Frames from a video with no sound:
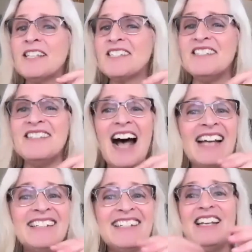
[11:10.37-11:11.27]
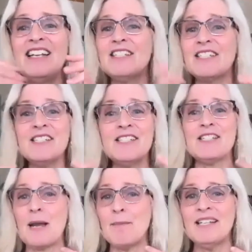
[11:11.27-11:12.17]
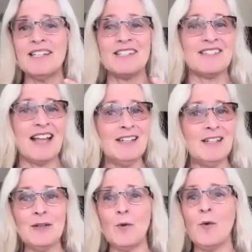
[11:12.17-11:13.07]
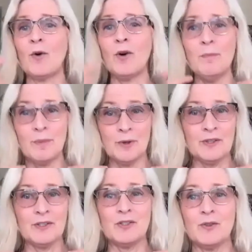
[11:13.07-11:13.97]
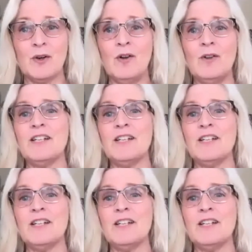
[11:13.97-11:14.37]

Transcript: It's not systemic. It's not like oral birth control.